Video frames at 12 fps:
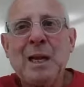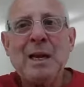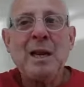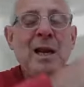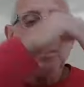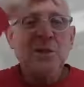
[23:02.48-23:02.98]
money.
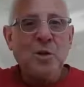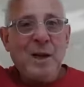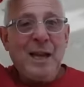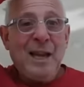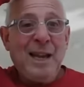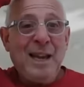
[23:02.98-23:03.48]
So
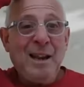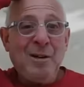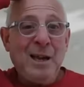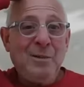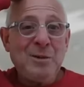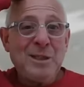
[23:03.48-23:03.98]

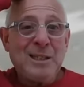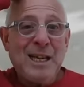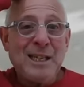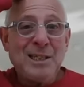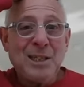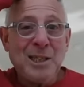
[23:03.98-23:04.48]
he was
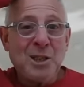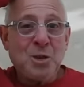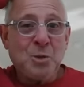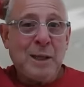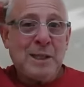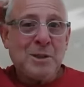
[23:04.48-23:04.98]
actually a
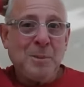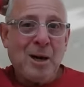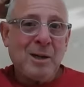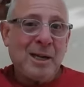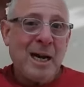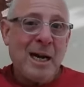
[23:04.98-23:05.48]
street
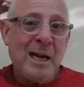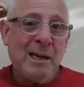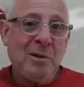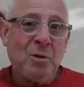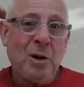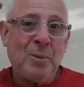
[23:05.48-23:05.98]
smart guy. He
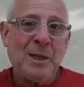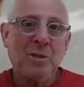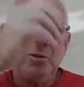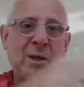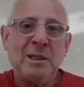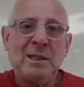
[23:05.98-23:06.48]
grew up on the
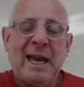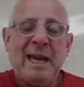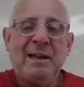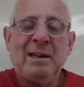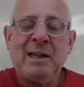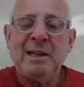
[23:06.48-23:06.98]
streets,
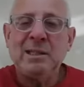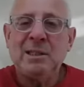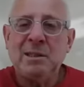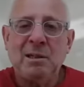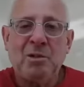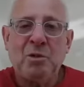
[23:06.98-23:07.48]
8
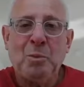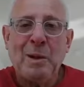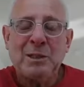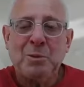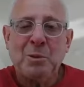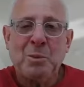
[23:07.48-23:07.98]
kids, a
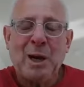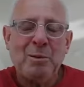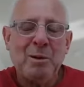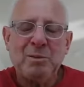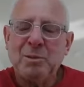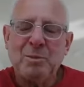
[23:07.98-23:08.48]
2-bedroom
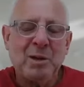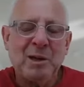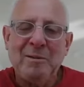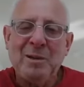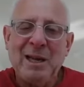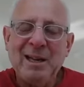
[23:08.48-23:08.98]
apartment.
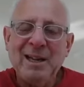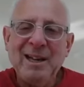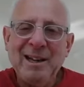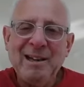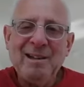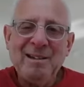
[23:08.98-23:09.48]
Believe me,
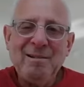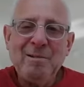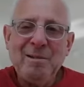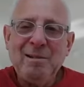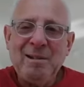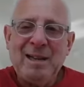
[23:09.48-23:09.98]

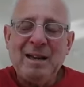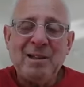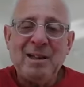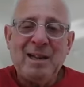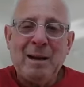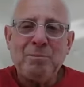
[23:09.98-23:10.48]

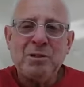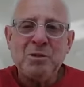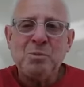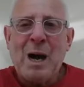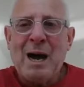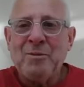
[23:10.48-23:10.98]
the depth
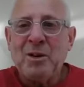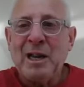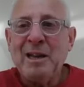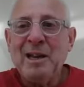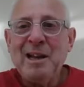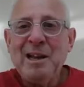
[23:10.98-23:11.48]
of
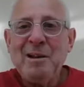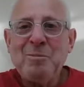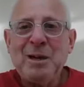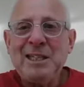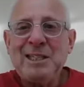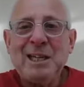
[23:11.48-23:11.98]
poverty.
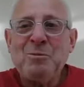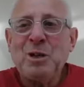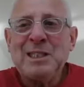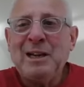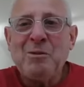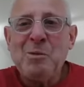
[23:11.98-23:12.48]
But he said,
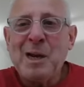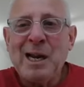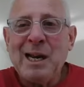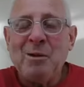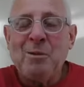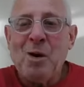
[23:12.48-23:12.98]
what's everybody
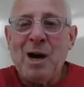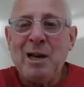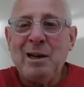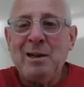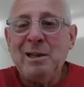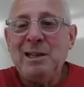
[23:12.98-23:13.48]
going to
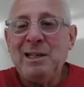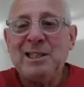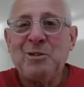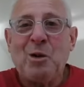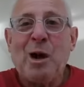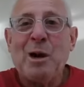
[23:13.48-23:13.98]
want? He
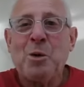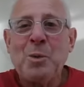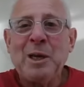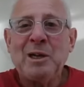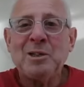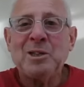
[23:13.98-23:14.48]
said,
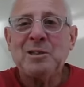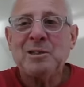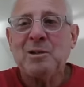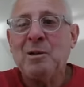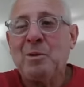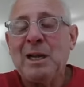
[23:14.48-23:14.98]
automobiles. So
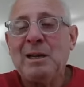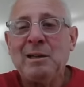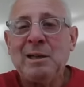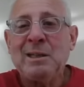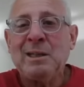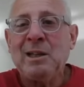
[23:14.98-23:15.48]
he went
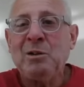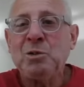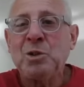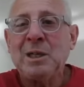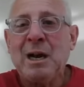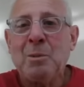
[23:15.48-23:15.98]
into the
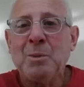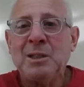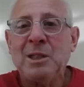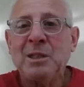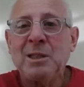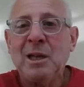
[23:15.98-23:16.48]
used car
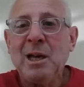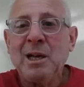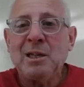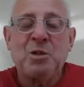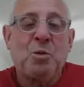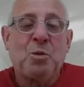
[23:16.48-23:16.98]
business
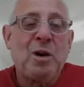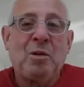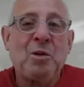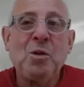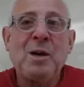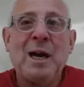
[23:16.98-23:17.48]
because there were no
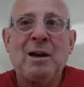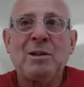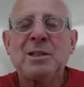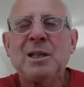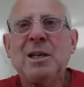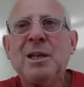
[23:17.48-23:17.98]
new
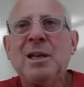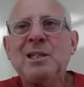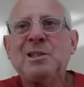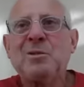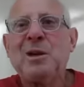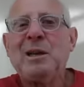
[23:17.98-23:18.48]
cars.
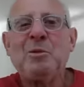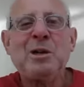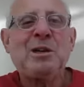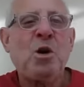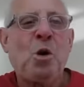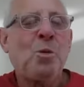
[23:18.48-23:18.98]
So he
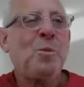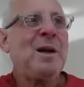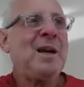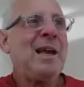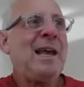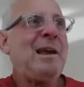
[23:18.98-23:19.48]
would go
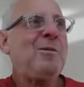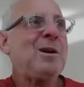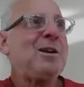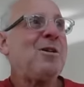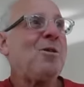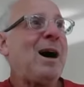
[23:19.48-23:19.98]

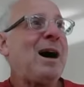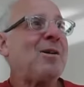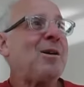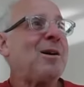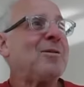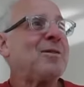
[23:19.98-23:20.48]
out
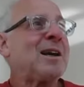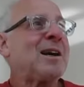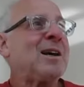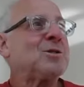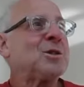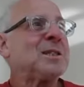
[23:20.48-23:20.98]
all over the
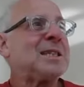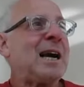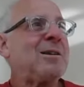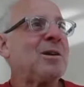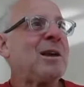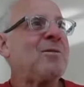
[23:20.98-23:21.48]

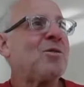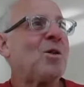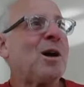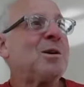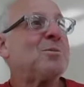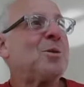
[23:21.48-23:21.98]
countryside looking for
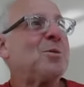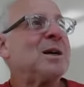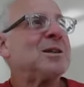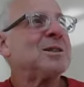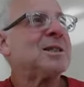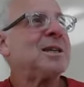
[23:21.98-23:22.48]

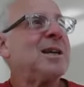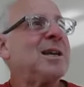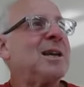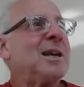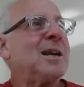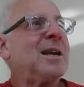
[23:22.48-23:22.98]
automobiles
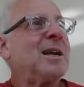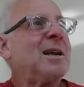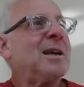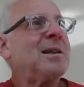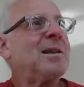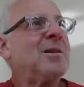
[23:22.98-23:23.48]

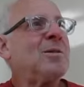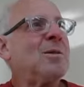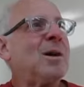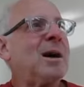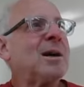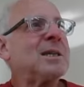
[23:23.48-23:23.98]

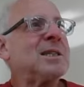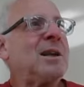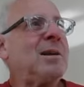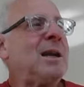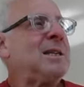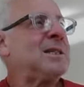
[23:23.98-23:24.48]
because
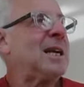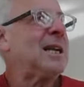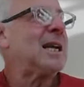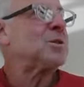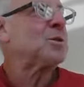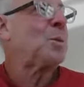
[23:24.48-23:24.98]
he said
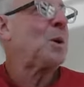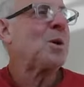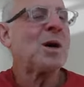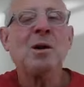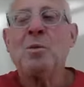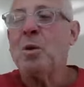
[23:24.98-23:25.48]
that's what people
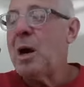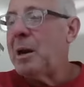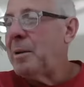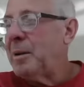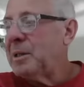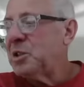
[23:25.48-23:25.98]
were going to want.
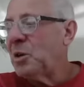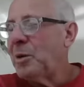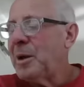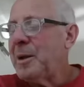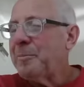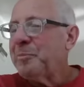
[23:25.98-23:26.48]

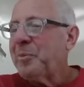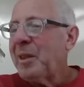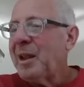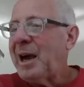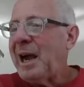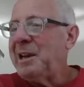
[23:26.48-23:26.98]
So
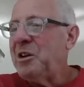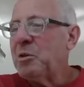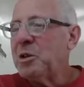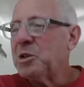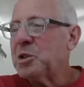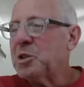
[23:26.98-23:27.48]
I
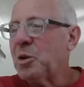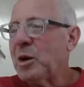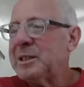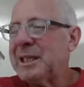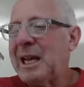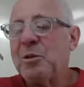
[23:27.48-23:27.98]
know those
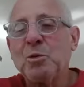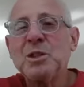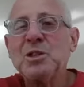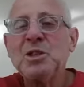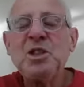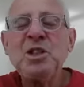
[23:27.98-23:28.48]
stories, and there
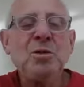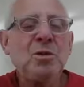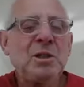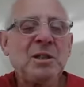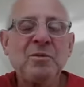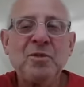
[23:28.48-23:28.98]
was
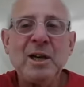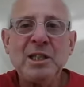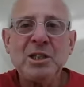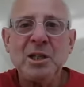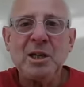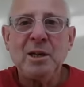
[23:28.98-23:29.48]
huge
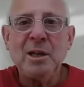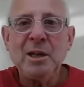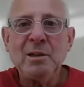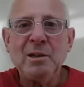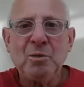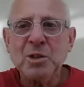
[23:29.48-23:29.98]
inflation.
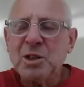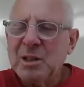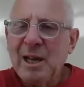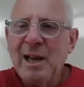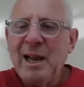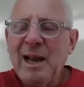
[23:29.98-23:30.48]

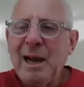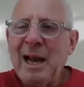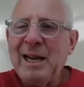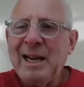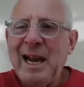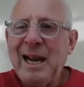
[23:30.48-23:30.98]

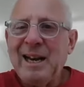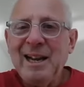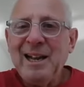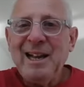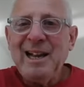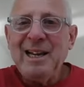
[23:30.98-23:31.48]
And yet
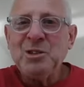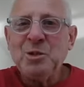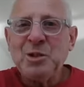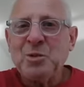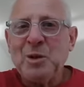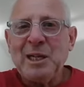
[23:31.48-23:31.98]

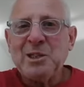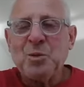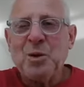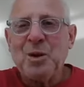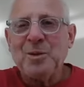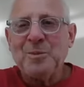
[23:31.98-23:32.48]
interest rates
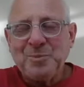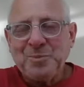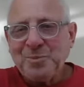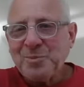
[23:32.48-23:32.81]
were,